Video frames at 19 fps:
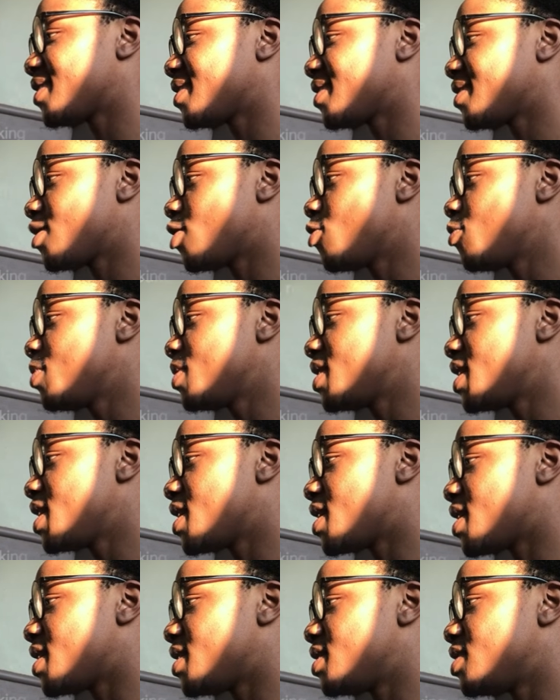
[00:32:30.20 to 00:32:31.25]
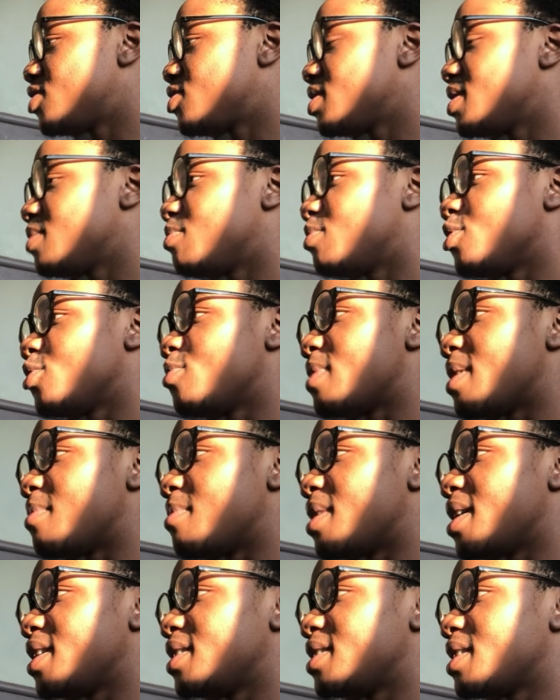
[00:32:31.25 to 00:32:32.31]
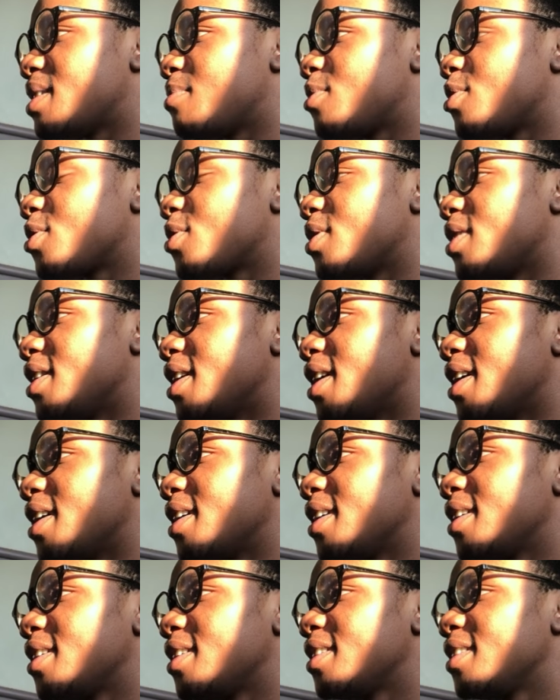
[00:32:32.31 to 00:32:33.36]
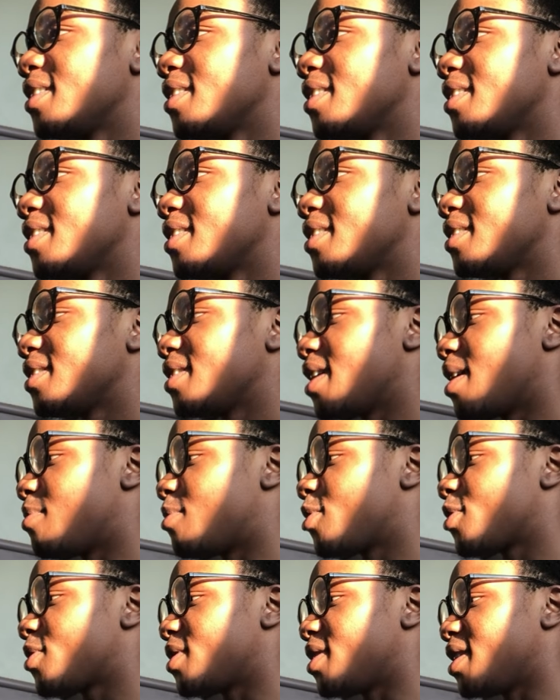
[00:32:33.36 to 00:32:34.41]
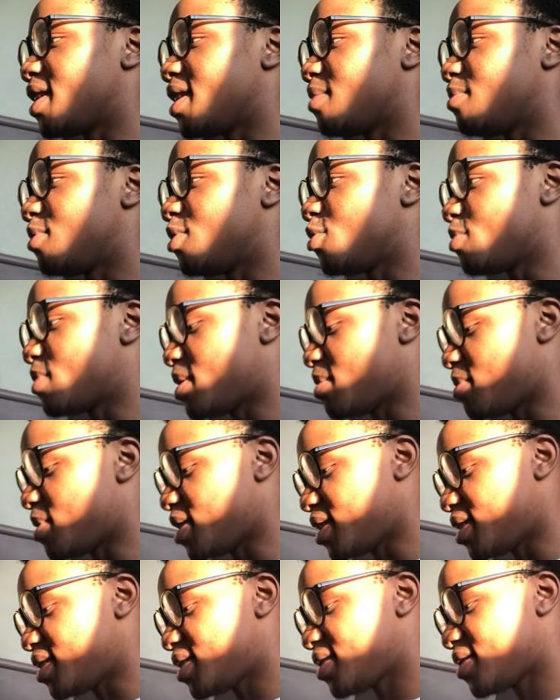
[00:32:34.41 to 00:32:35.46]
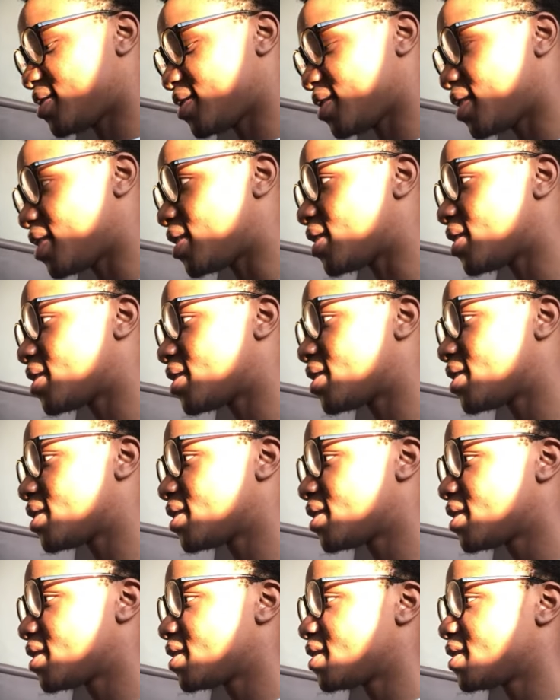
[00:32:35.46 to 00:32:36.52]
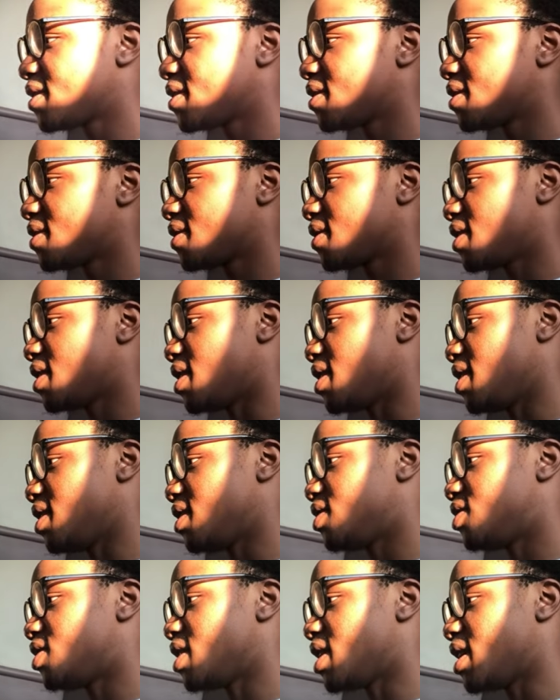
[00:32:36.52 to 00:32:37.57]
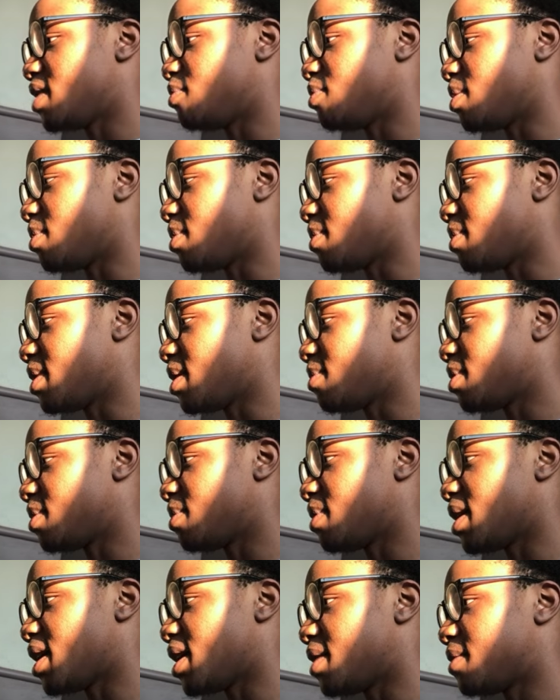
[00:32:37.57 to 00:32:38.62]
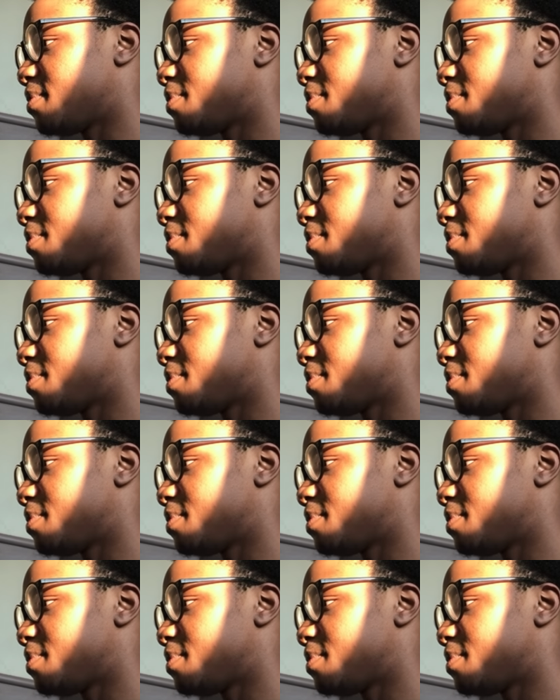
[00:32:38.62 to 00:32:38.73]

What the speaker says: OpenAI literally blew my mind. I'm not gonna lie. It blew my mind. Okay. Here chat, blah blah blah blah blah.